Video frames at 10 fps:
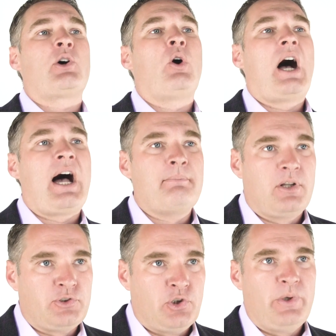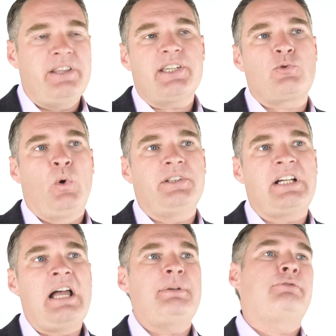So I'm doing this
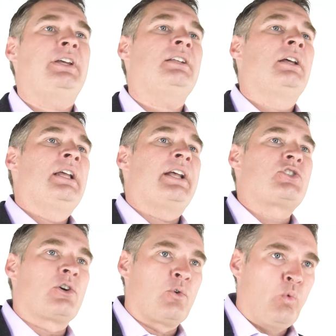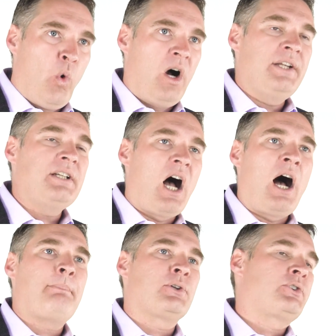one time event. It's your one
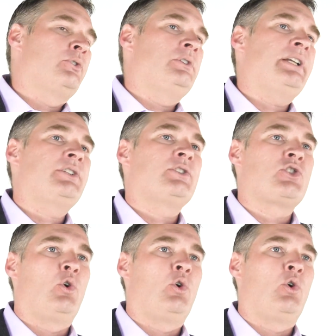opportunity to